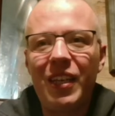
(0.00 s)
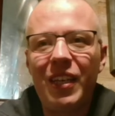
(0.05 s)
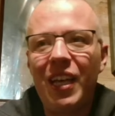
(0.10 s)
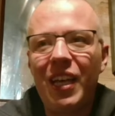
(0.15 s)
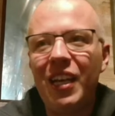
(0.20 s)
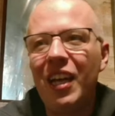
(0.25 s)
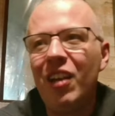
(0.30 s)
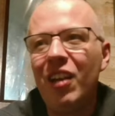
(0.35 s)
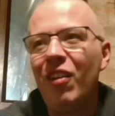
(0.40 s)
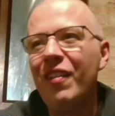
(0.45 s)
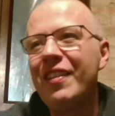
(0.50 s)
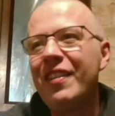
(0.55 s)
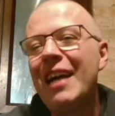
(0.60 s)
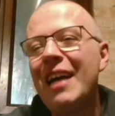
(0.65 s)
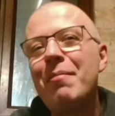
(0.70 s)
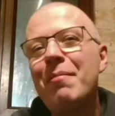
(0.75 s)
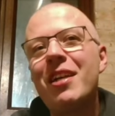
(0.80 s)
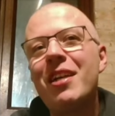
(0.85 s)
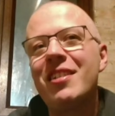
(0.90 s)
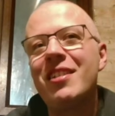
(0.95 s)
And look,
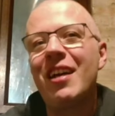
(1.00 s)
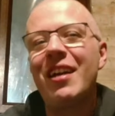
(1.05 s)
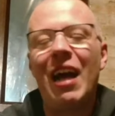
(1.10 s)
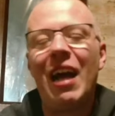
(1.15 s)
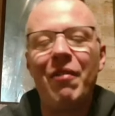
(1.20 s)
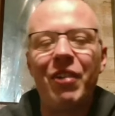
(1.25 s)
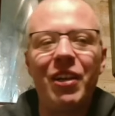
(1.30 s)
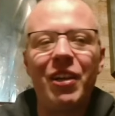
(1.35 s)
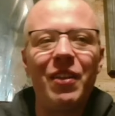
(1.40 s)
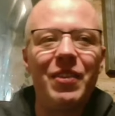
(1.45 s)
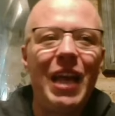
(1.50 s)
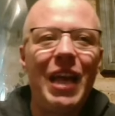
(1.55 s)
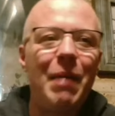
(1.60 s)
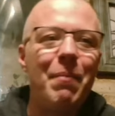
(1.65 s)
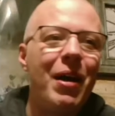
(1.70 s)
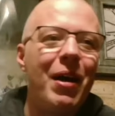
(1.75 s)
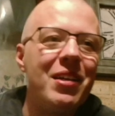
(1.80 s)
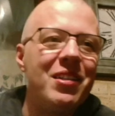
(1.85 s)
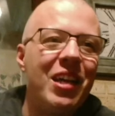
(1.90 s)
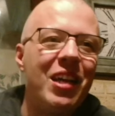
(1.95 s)
that might sound arrogant, that
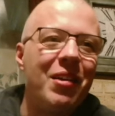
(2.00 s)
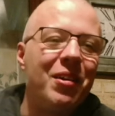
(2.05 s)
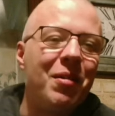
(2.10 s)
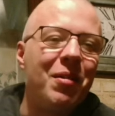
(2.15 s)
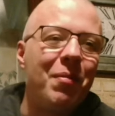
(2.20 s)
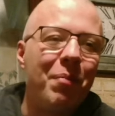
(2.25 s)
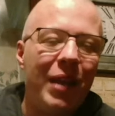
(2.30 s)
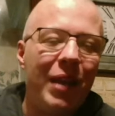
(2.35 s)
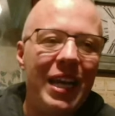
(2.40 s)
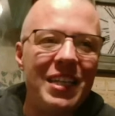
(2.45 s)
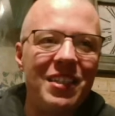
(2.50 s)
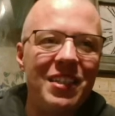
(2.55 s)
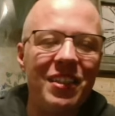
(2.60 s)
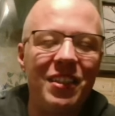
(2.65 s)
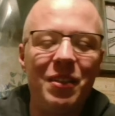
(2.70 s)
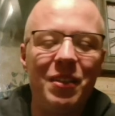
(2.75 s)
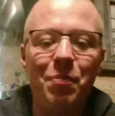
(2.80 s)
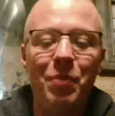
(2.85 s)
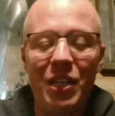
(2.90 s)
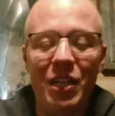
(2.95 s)
might sound
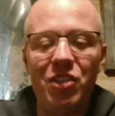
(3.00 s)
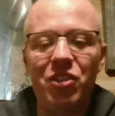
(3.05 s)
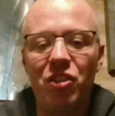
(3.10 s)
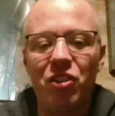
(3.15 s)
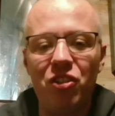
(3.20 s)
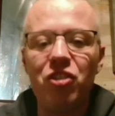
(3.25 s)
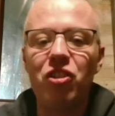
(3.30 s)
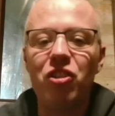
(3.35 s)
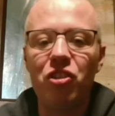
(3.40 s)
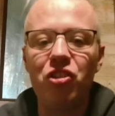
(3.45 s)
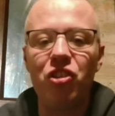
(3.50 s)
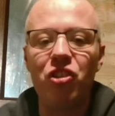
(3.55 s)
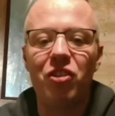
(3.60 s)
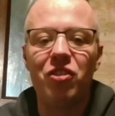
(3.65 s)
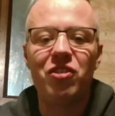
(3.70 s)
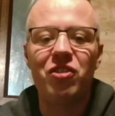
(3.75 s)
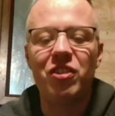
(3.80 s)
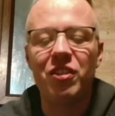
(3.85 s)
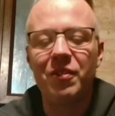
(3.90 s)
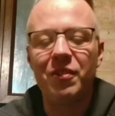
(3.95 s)
complacent, but it's St
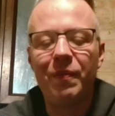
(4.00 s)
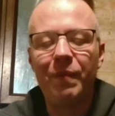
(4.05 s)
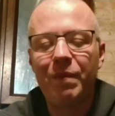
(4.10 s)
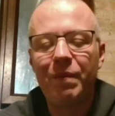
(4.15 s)
Johnston.